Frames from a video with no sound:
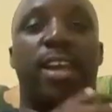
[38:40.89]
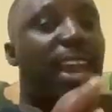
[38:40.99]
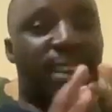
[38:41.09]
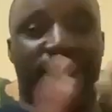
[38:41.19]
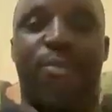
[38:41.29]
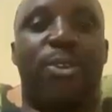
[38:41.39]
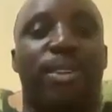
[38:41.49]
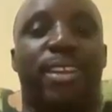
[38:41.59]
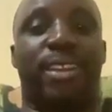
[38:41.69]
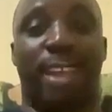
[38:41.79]
I had
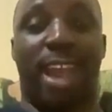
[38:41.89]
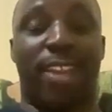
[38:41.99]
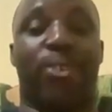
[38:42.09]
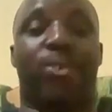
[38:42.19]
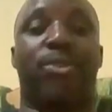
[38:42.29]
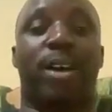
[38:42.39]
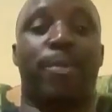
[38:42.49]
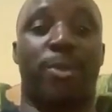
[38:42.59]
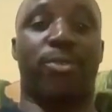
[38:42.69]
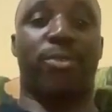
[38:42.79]
never written an article
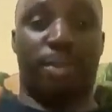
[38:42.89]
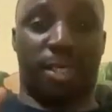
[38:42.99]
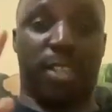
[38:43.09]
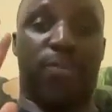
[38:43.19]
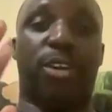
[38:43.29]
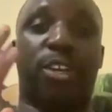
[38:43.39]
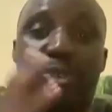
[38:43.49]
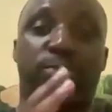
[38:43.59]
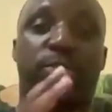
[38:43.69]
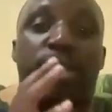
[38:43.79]
about Peace Africa
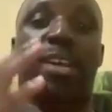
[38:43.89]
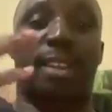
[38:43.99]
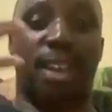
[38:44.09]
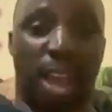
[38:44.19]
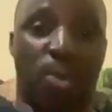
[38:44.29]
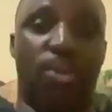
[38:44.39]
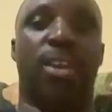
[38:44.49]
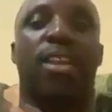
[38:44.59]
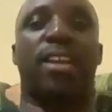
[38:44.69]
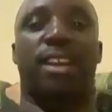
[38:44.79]
children and how